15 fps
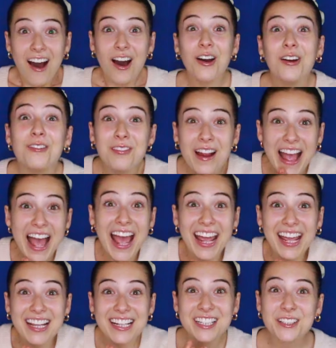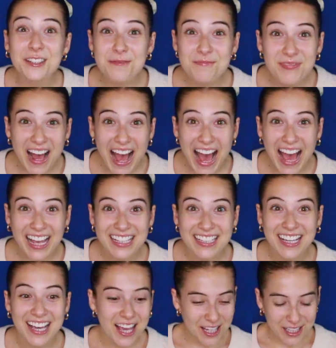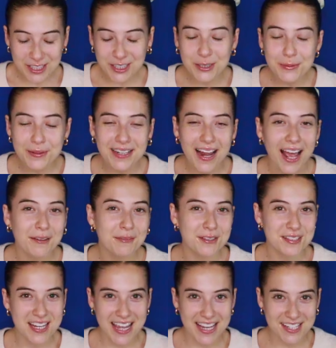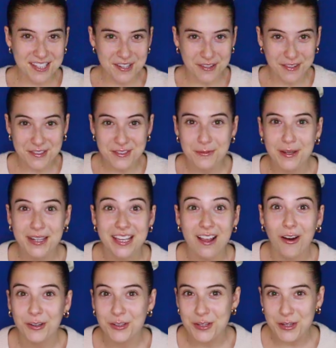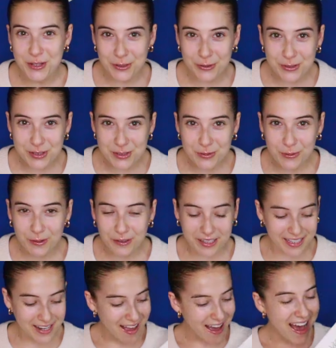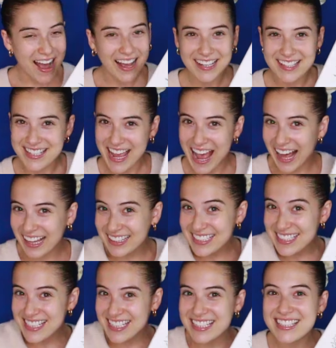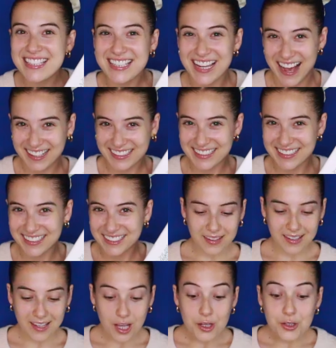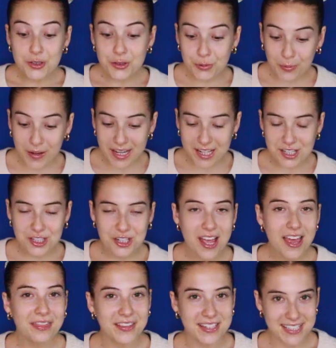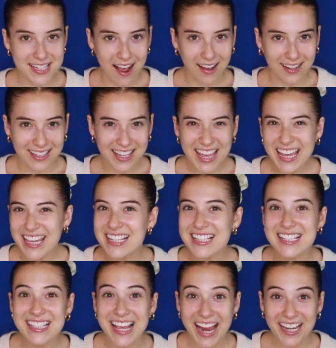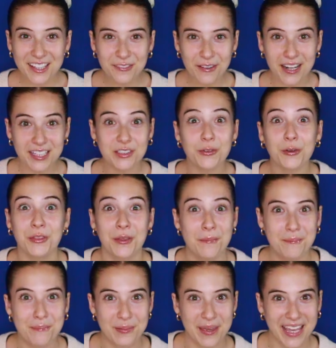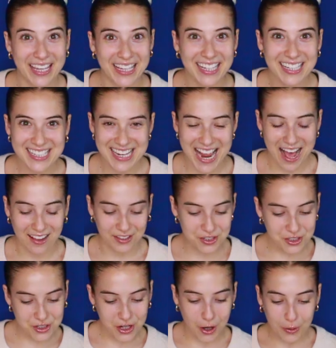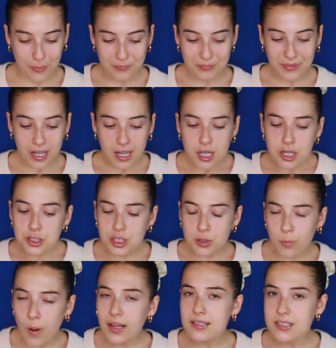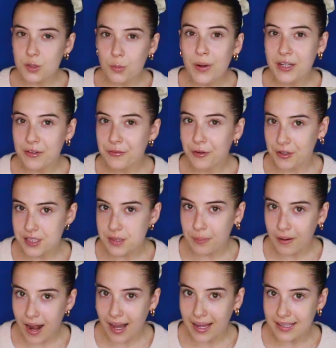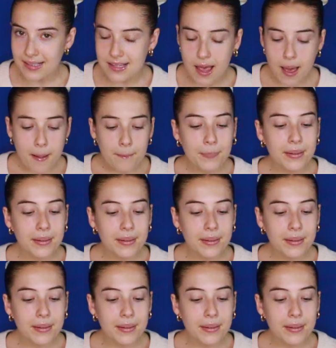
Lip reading: So here I was filming a self-tape audition for my acting agency, and I had great sleep the night before. Ever since I started taking Magic Mind, I have felt more prepared, and I saw out in 1 minute every time I'm about to go to sleep.